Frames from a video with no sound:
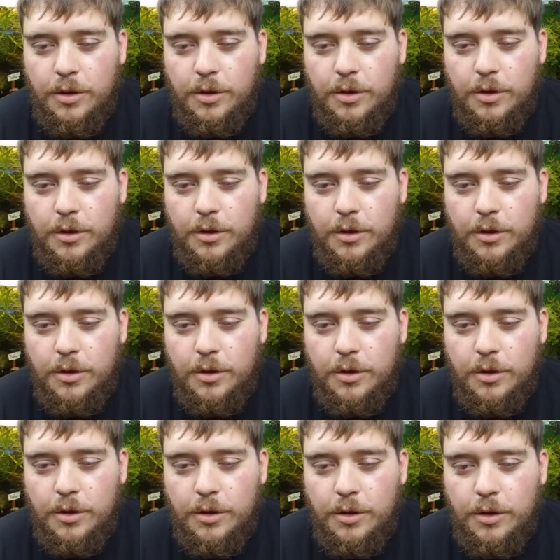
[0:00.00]
Or like
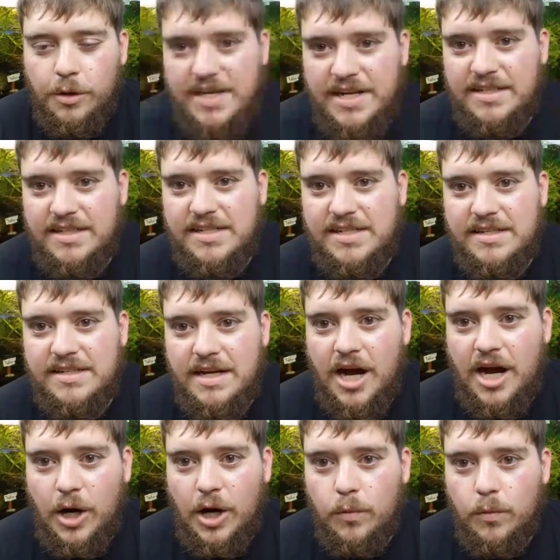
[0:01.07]
Dustin's Fish Tank says it,
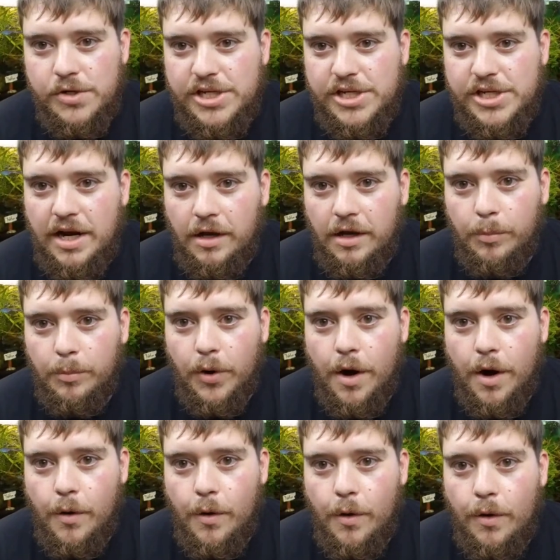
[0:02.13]
Aquatics,
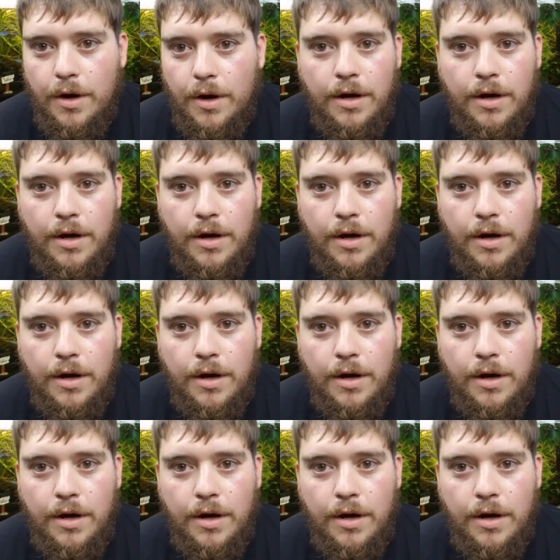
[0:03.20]
bro.